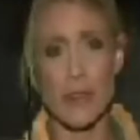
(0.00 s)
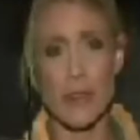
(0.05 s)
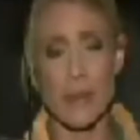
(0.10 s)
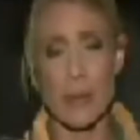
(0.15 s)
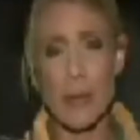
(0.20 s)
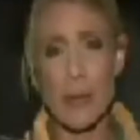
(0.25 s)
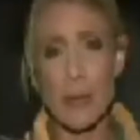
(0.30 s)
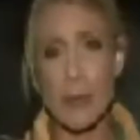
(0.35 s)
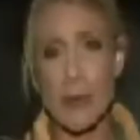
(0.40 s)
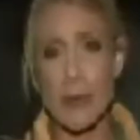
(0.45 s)
the
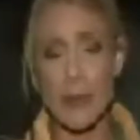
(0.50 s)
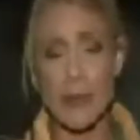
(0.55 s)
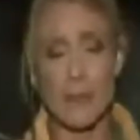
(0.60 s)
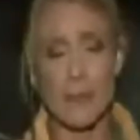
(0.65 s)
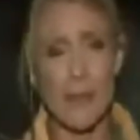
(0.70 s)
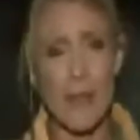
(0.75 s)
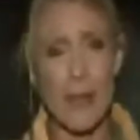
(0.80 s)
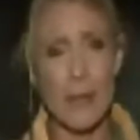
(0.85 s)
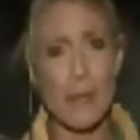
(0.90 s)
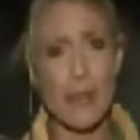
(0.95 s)
people, their
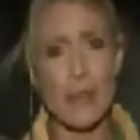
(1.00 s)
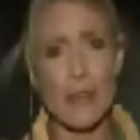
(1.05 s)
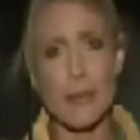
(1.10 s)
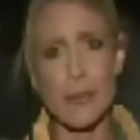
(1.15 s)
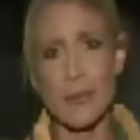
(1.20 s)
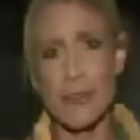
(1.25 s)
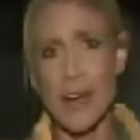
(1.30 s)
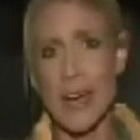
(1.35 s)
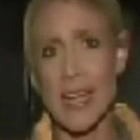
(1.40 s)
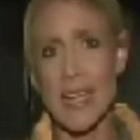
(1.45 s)
family, their
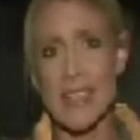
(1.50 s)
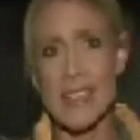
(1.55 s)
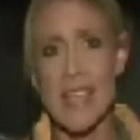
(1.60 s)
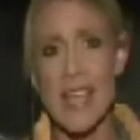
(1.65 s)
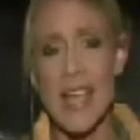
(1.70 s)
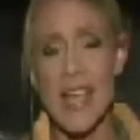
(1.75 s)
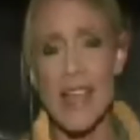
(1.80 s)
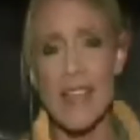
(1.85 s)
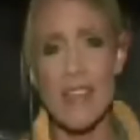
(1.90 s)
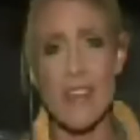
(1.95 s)
friends.
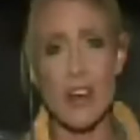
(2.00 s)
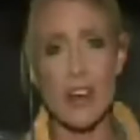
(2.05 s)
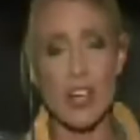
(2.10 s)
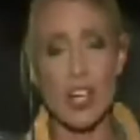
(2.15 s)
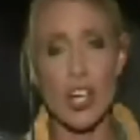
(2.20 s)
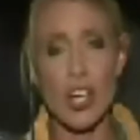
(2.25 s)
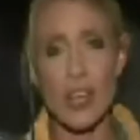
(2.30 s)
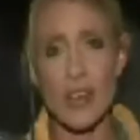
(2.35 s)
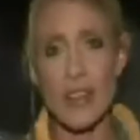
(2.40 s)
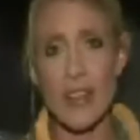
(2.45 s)
They're
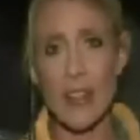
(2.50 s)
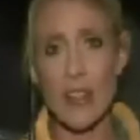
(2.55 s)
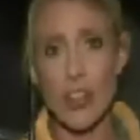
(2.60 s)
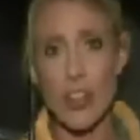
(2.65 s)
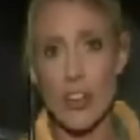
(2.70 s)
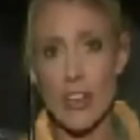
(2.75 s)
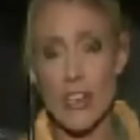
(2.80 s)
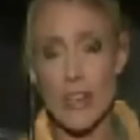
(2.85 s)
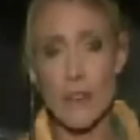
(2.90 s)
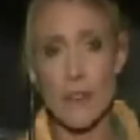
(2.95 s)
currently
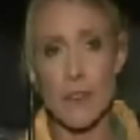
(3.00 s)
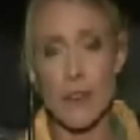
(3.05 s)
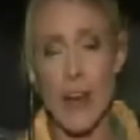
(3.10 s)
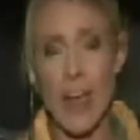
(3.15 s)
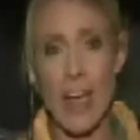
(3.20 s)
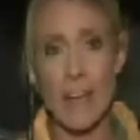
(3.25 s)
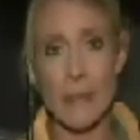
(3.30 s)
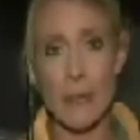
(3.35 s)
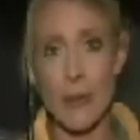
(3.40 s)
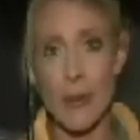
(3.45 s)
looking for
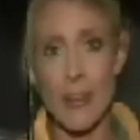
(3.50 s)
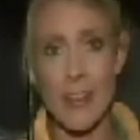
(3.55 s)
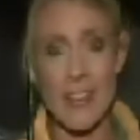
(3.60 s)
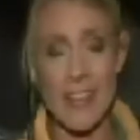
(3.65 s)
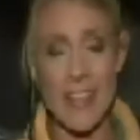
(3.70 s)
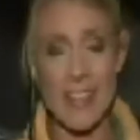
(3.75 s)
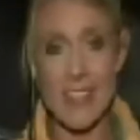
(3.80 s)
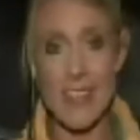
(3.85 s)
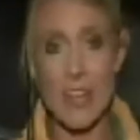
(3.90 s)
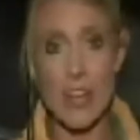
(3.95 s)
everyone
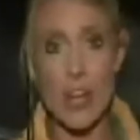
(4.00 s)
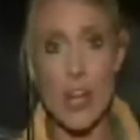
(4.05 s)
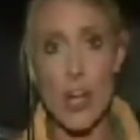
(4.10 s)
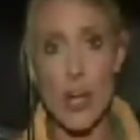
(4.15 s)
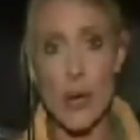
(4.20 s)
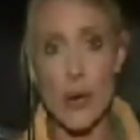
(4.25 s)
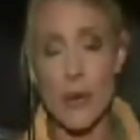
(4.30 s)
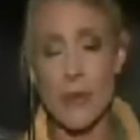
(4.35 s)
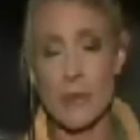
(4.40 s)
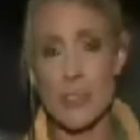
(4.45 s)
that they
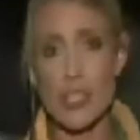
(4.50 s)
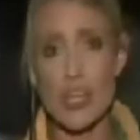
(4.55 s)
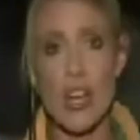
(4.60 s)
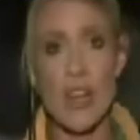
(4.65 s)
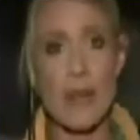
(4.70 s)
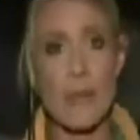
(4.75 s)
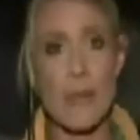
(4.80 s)
know and trying